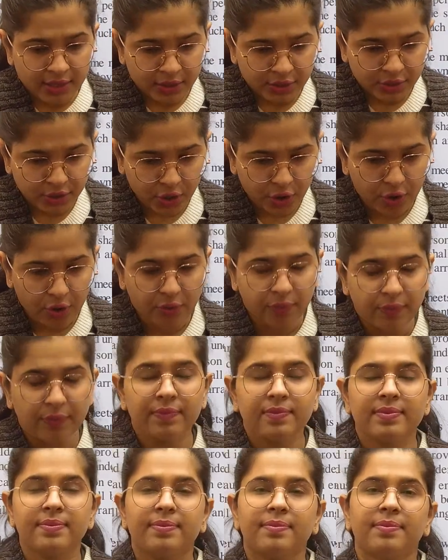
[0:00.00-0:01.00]

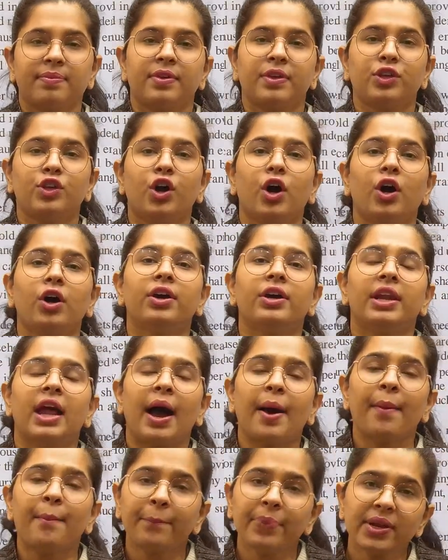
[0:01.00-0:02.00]
So your
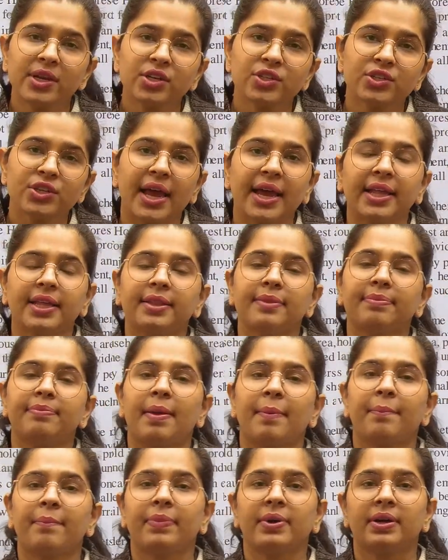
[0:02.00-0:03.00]
Gram Panchayat
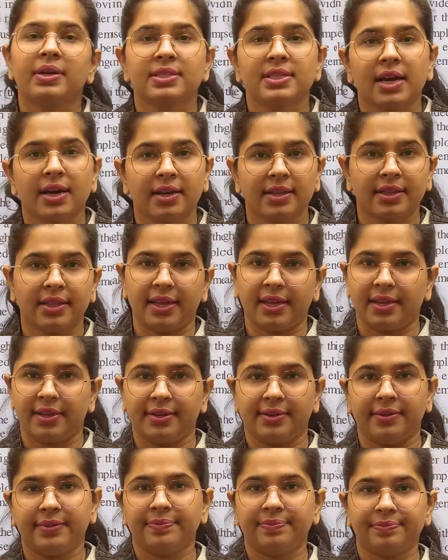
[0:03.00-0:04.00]
members are there.
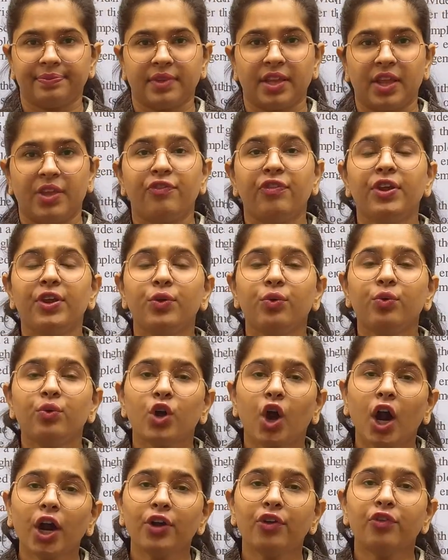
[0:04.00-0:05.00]
We do
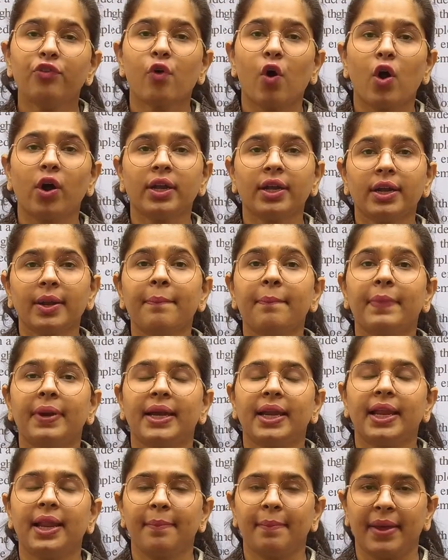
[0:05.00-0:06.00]
not want a
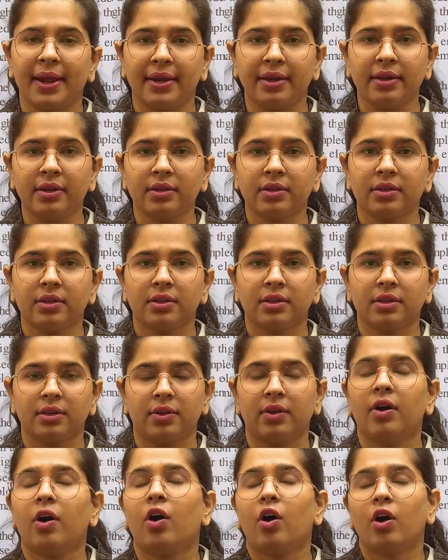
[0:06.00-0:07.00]
middleman,
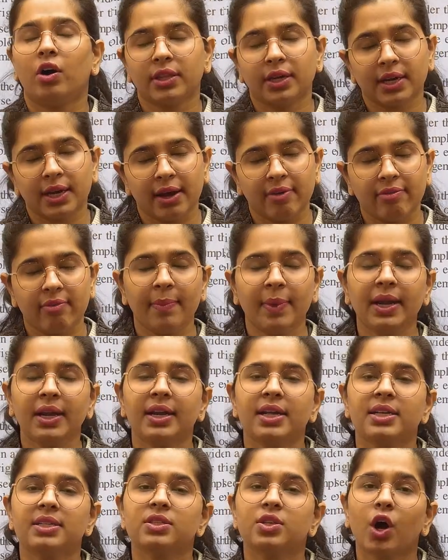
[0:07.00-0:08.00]
or the
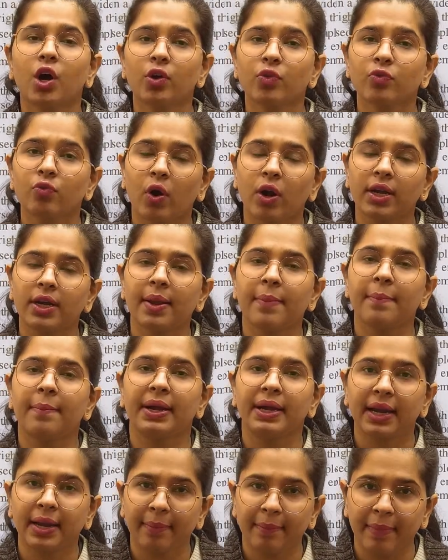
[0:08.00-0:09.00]
government does not want a
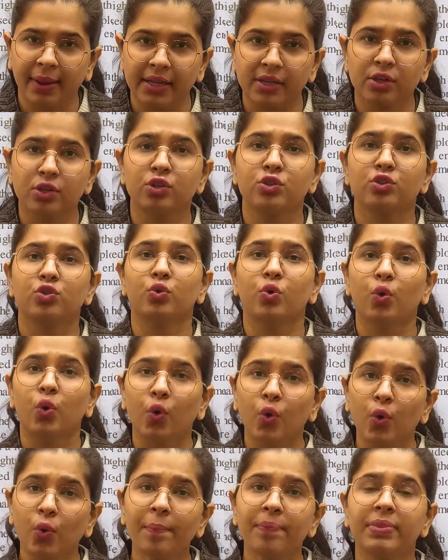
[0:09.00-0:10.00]
middleman to
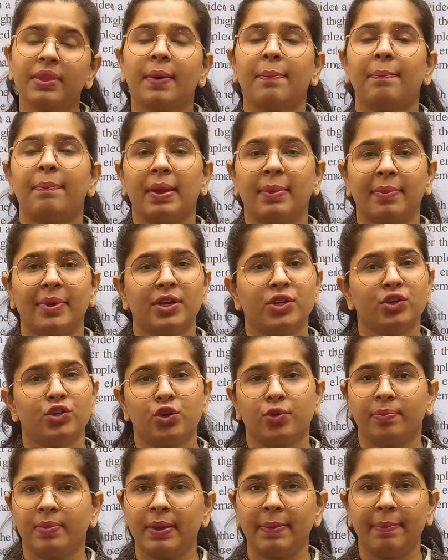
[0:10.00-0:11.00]
whom the payment
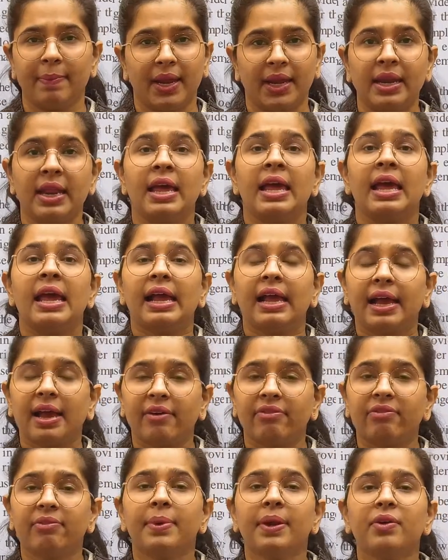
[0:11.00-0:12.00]
should be made.
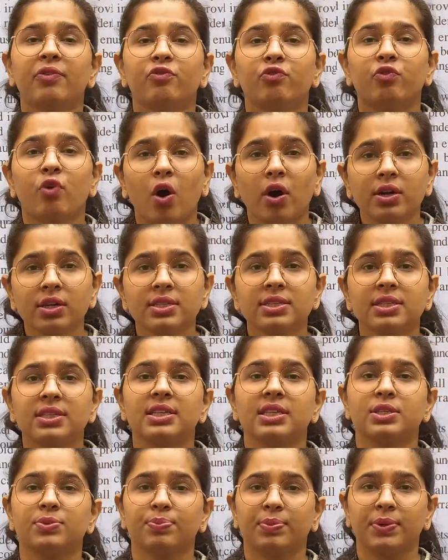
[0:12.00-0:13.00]
Government wants
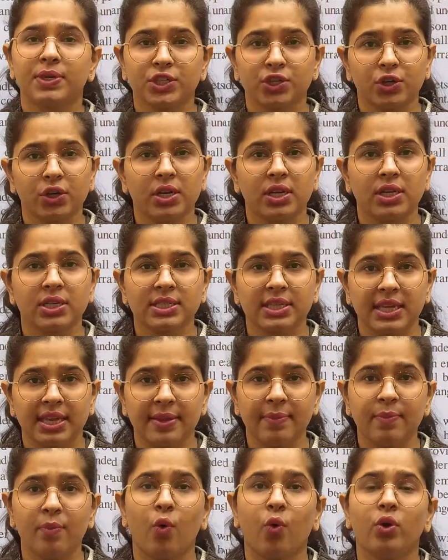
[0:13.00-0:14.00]
this particular
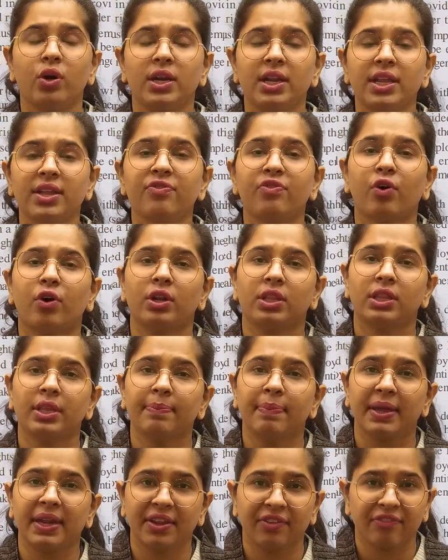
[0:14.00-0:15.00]
scheme only for the
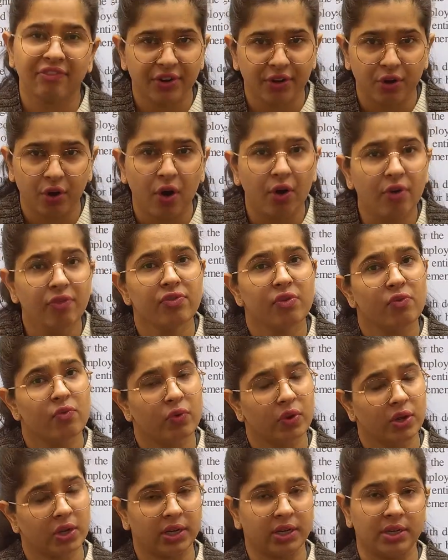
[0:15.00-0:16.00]
benefit of
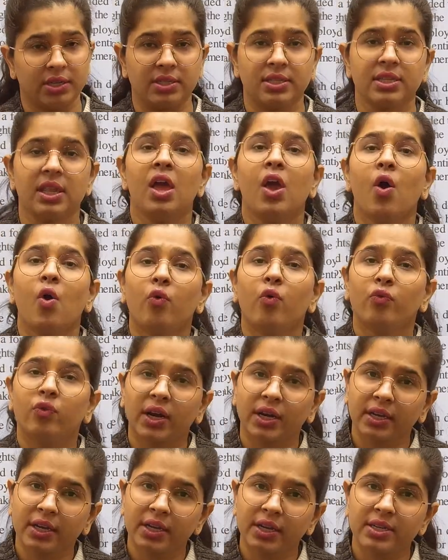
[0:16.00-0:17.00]
workers.
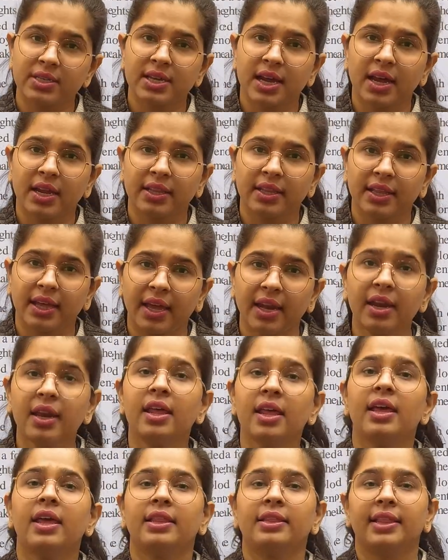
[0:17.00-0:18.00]
Workers are there.
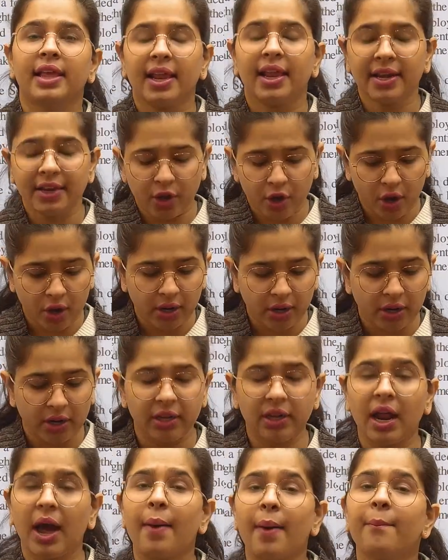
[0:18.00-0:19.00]
Then your
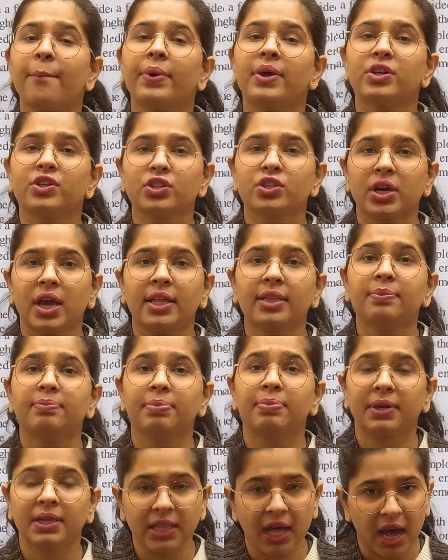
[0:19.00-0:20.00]
Gram
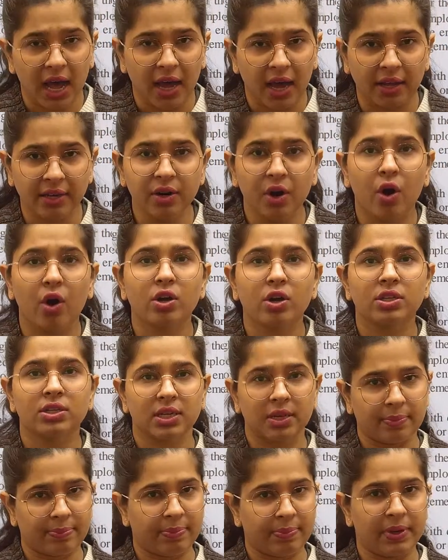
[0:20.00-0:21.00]
Panchayat Pradhan or
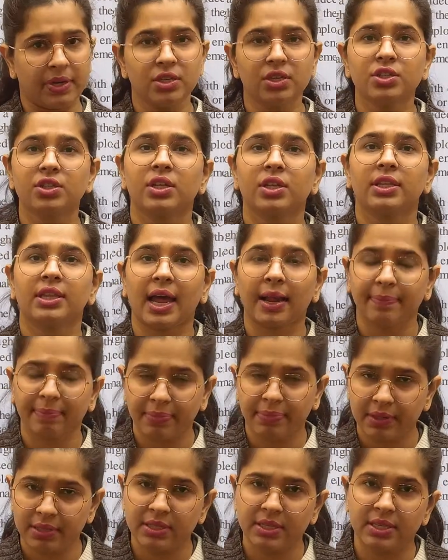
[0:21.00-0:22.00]
Sarpanch, that
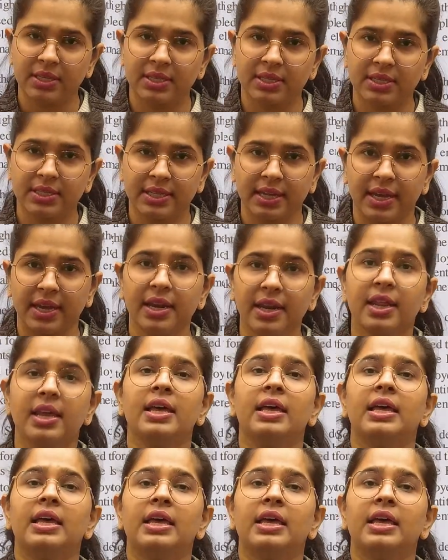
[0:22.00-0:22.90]
person is there.